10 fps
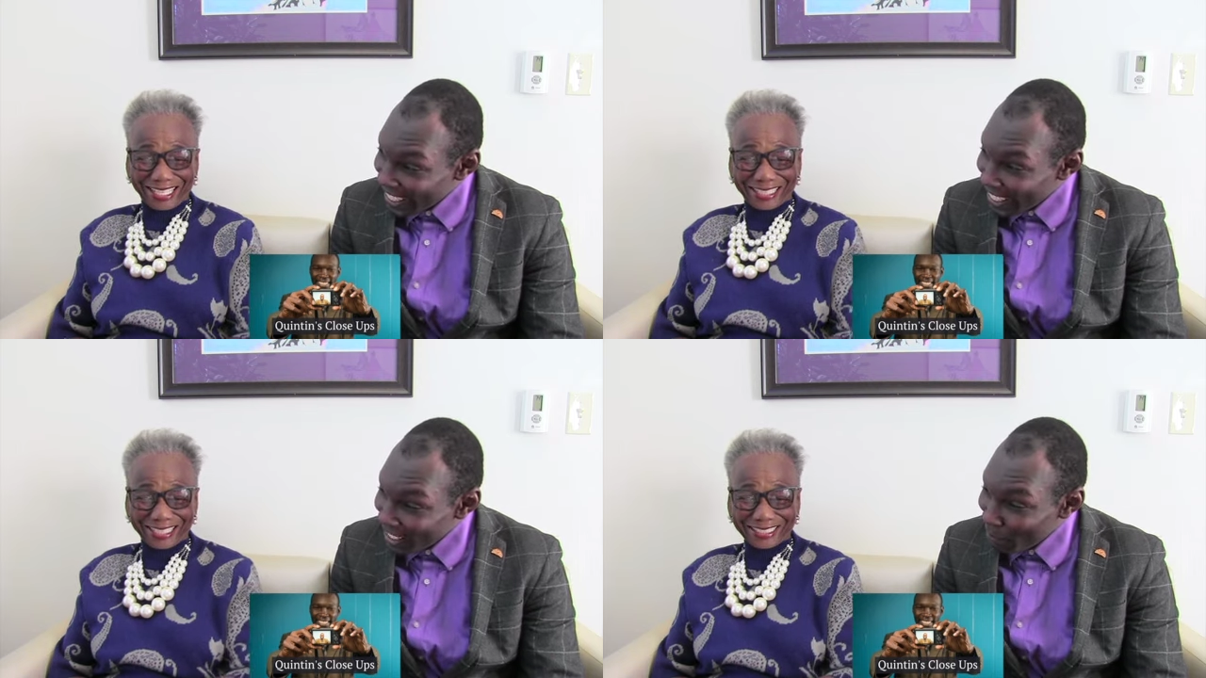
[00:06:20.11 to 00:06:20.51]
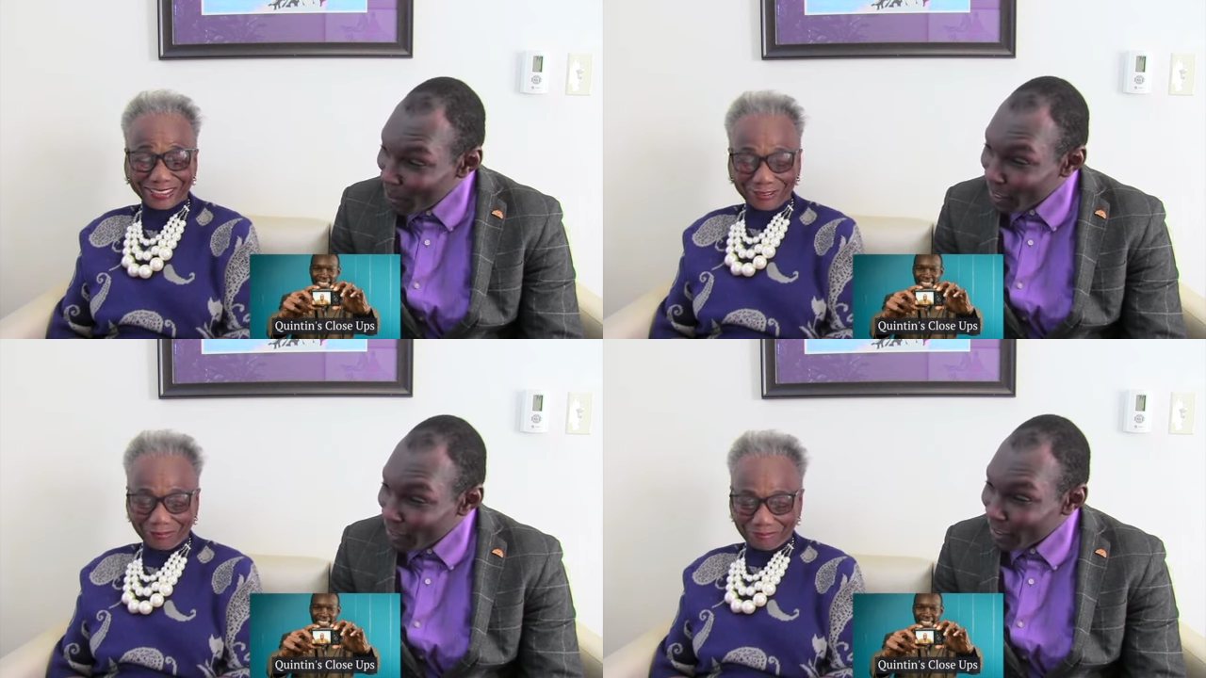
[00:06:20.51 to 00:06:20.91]
Speaker 1: and
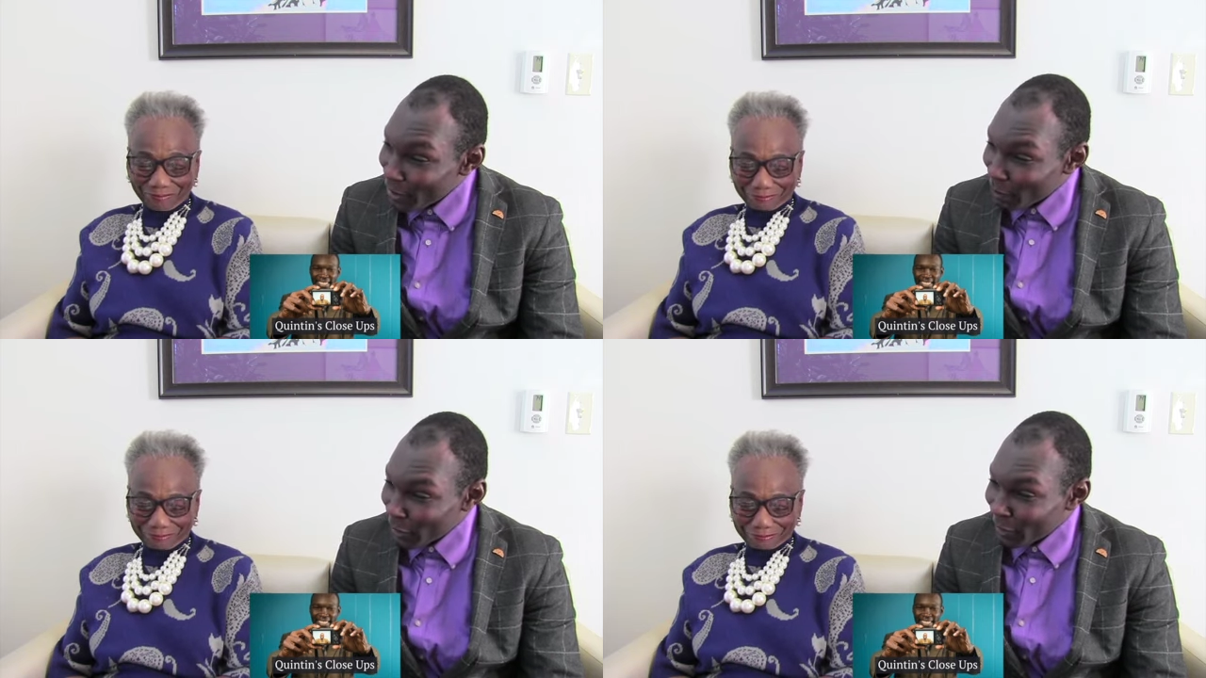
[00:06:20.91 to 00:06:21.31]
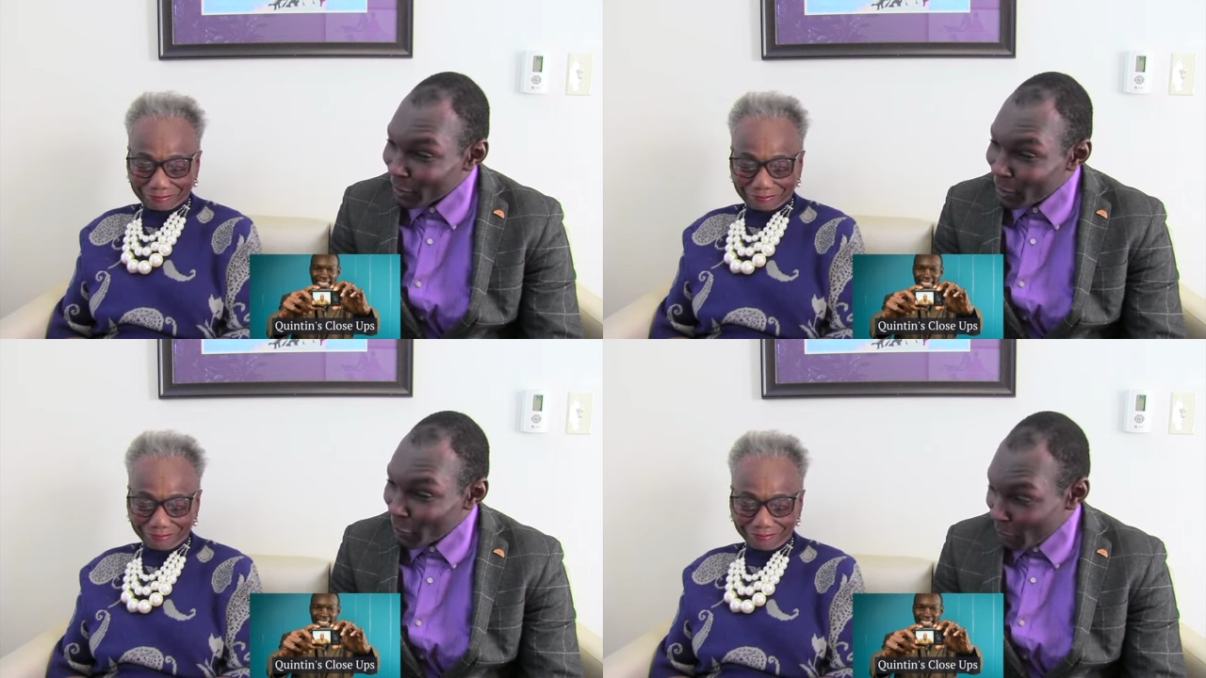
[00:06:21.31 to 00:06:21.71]
speaking of this particular
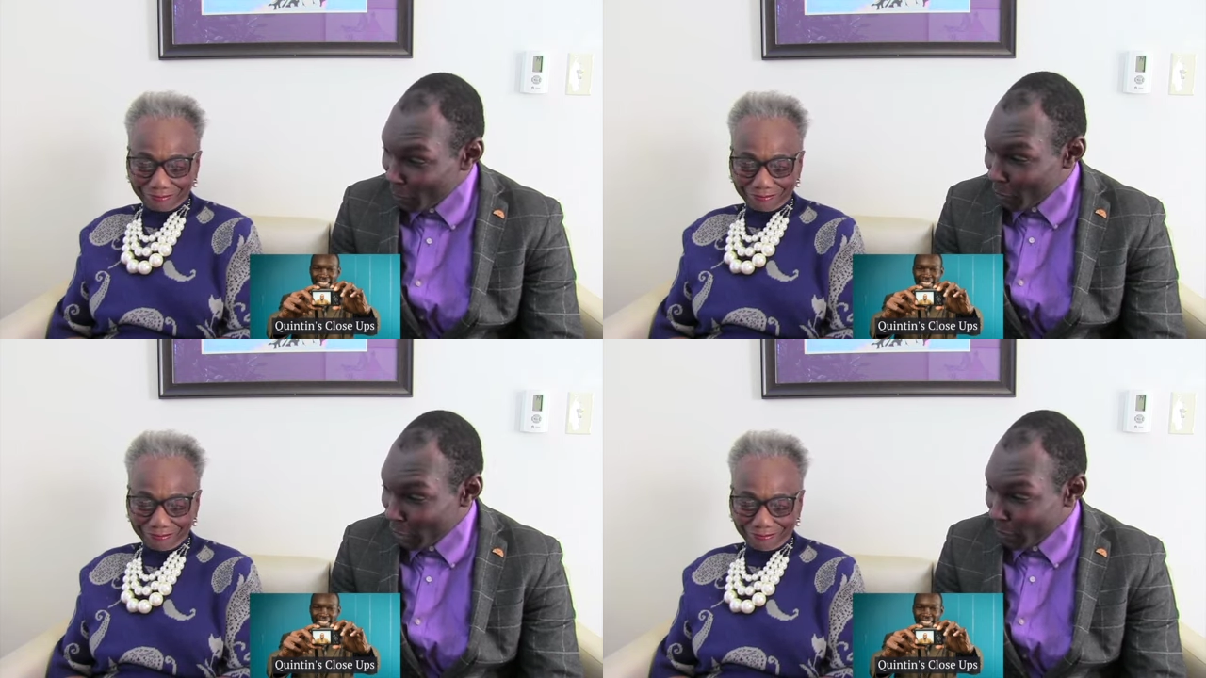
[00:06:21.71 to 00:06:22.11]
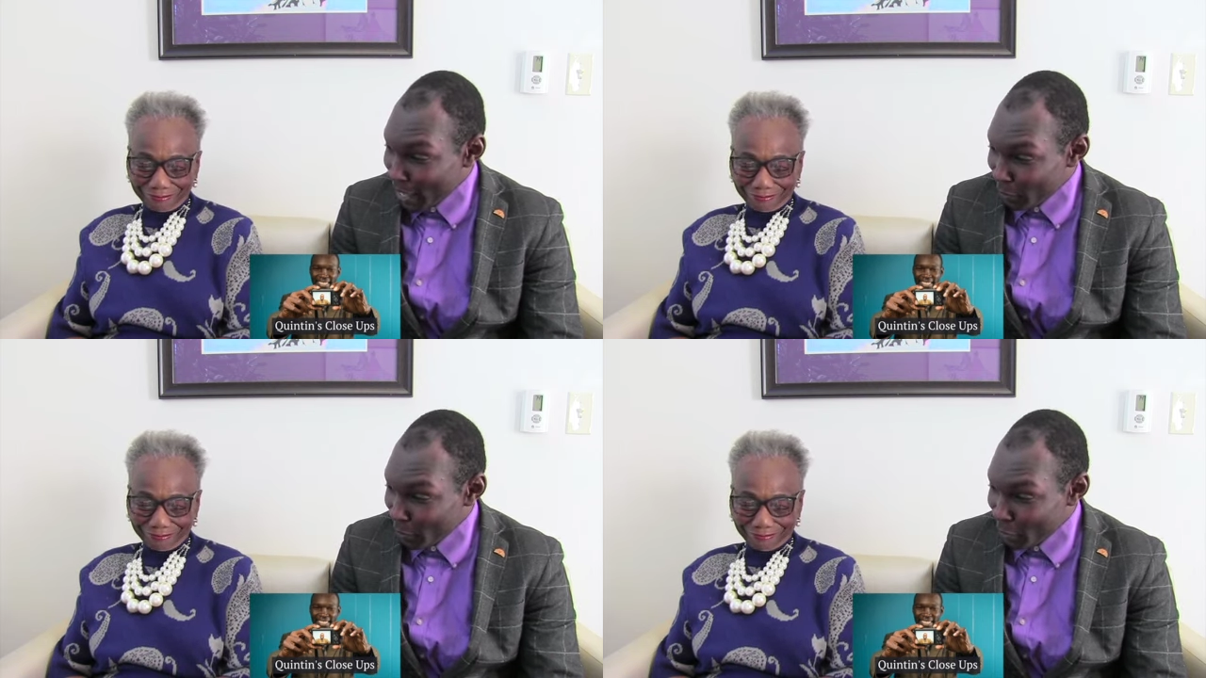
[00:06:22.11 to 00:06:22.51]
scenario, and I want to get
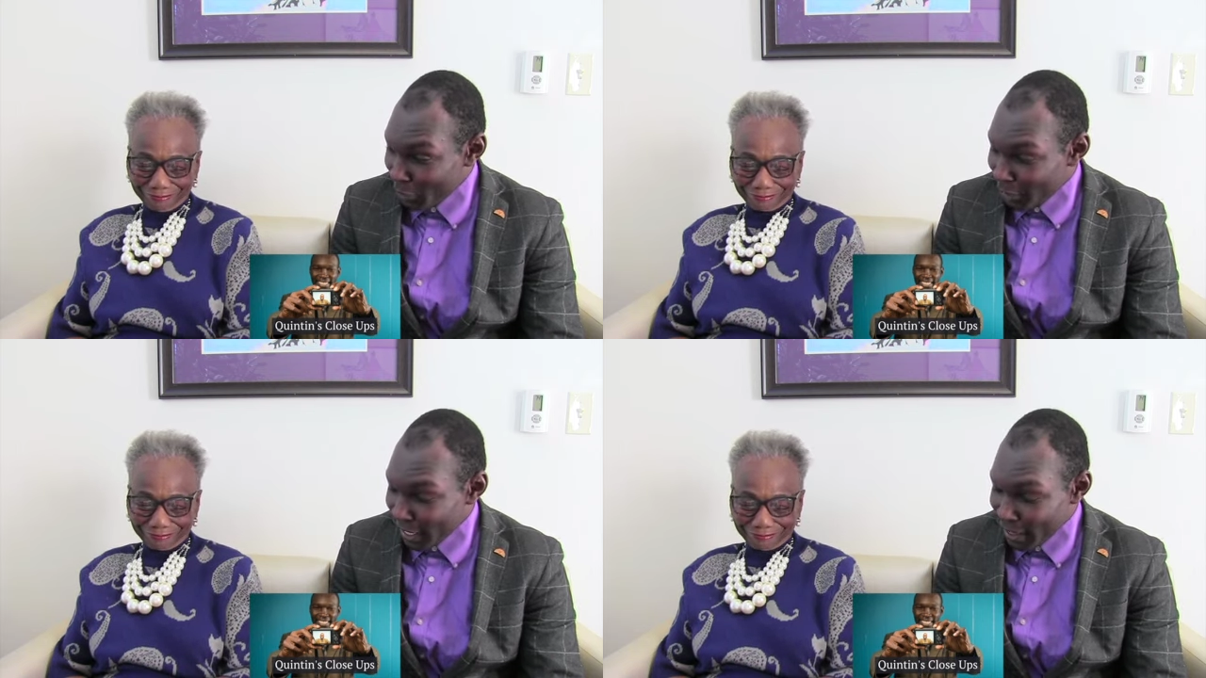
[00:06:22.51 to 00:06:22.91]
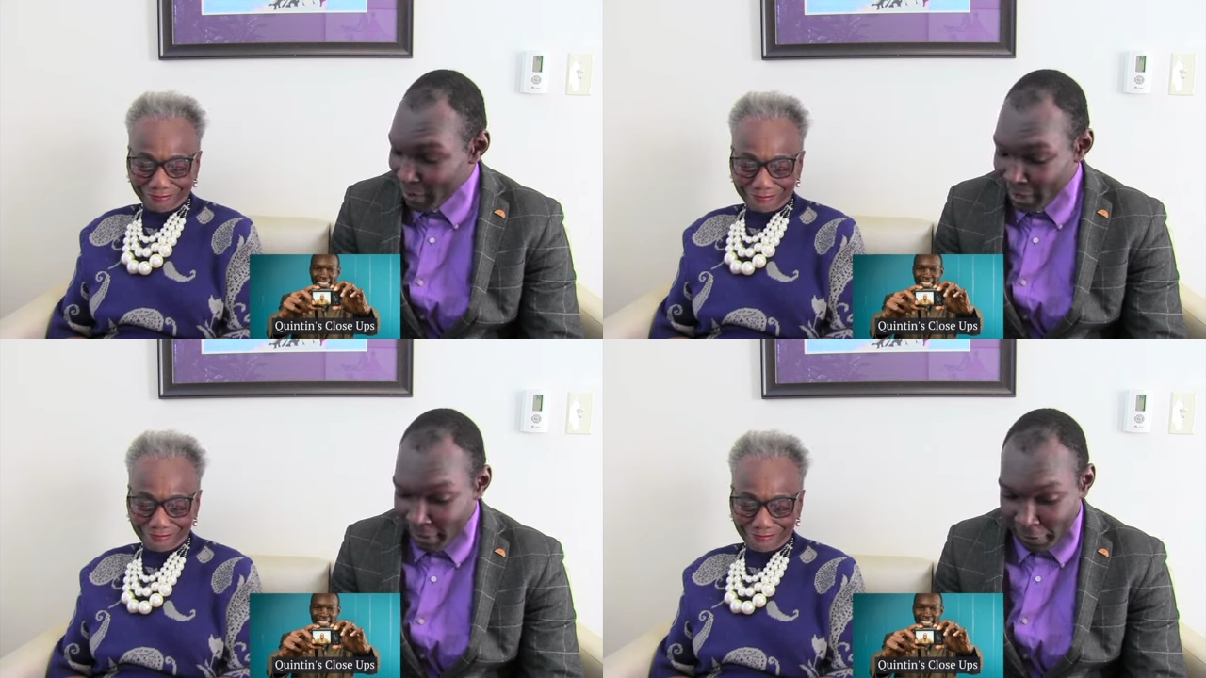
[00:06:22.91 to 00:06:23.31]
back to what you just said in,
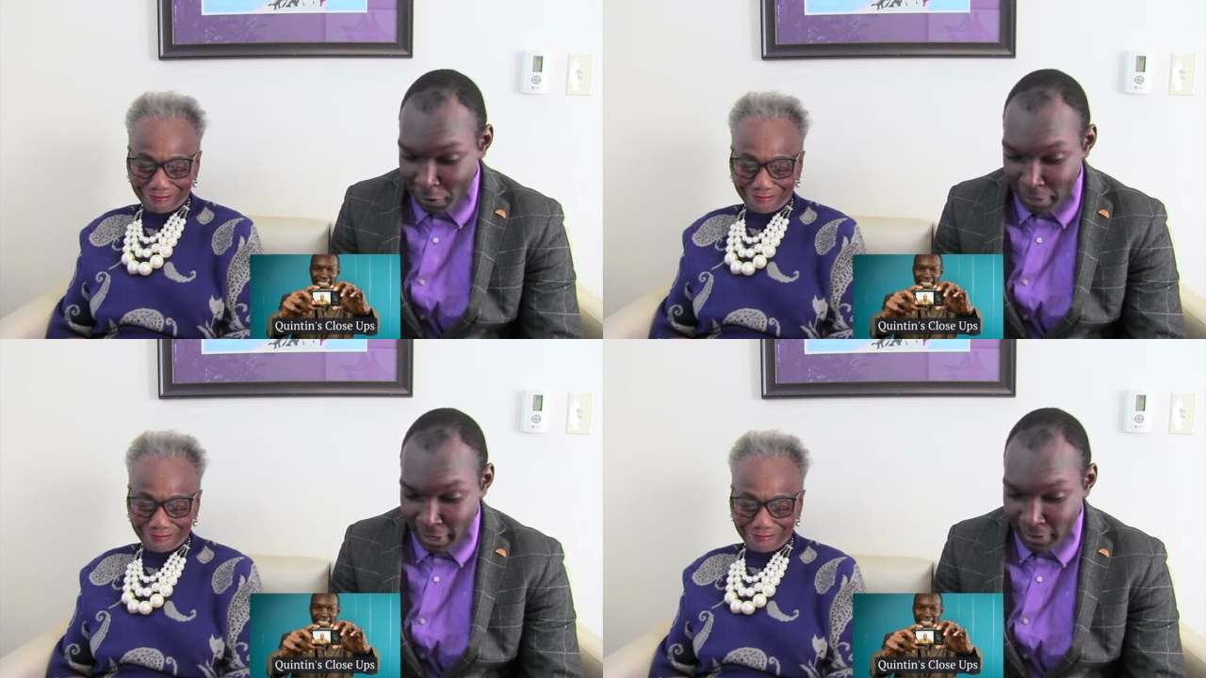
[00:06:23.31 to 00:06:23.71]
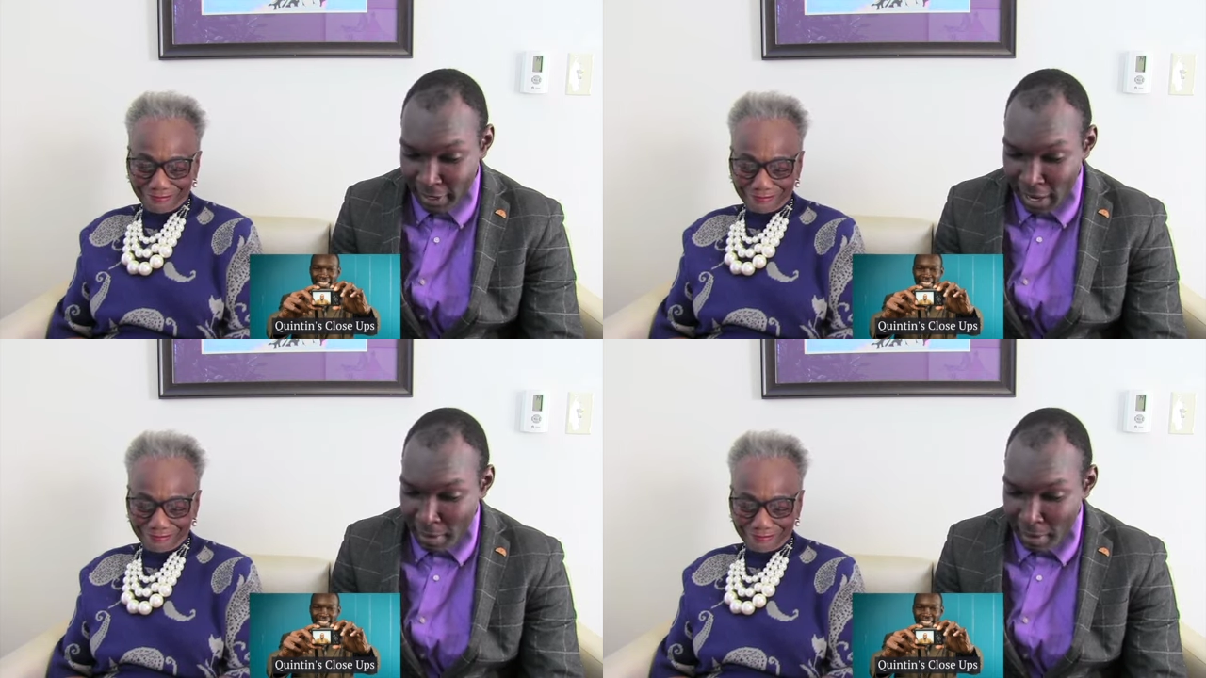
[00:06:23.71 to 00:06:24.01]
in a few minutes,